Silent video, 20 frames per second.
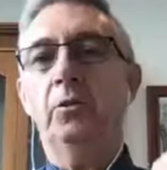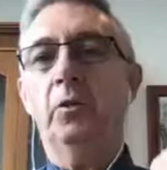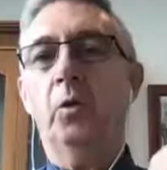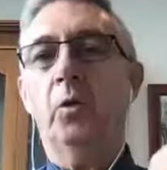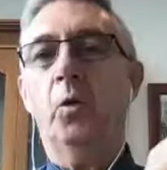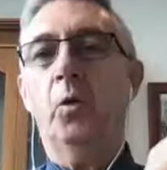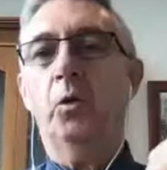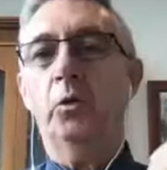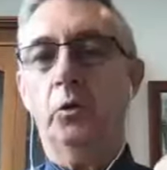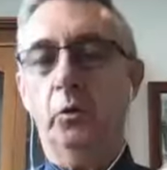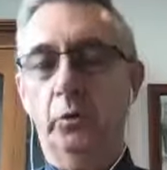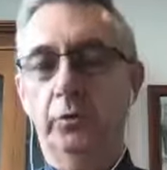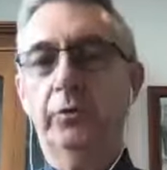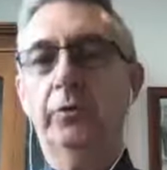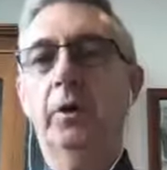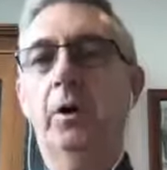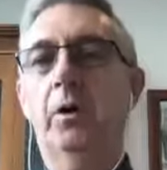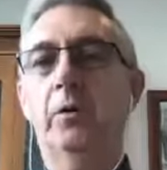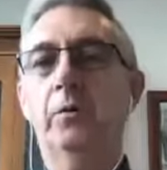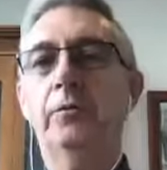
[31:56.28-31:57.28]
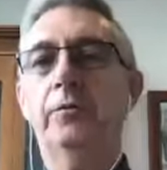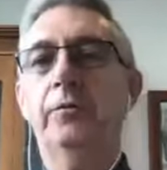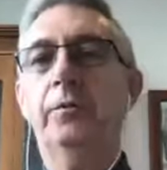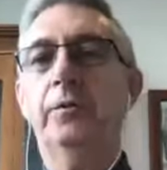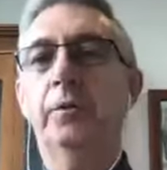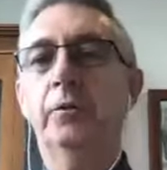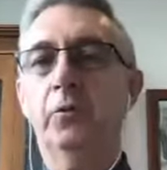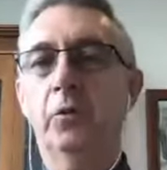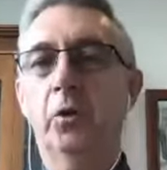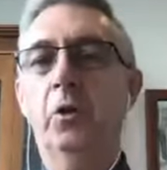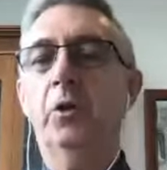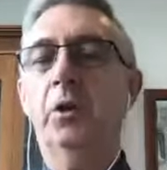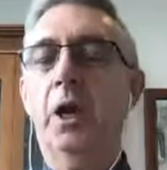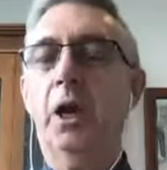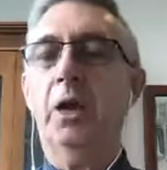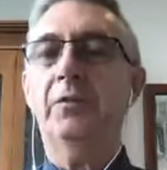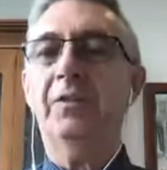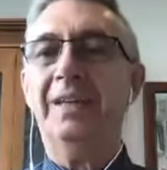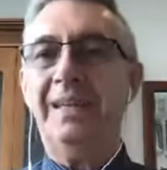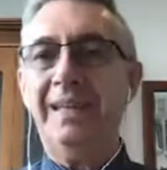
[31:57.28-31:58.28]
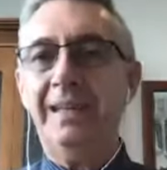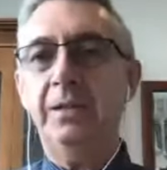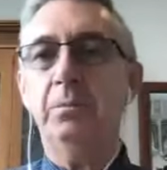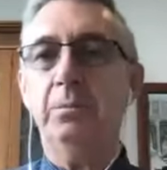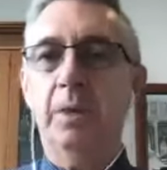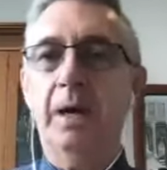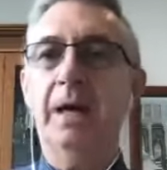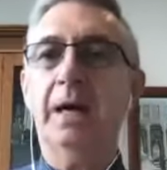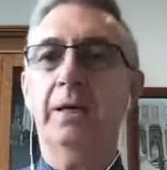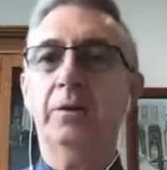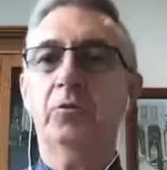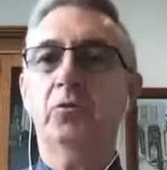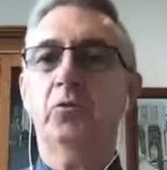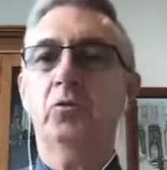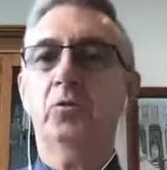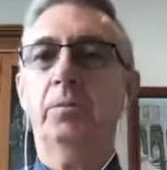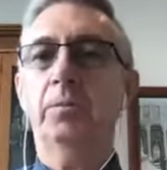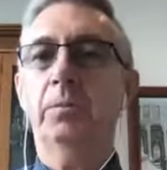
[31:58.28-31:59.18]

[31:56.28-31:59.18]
or yourself, the turnover in March.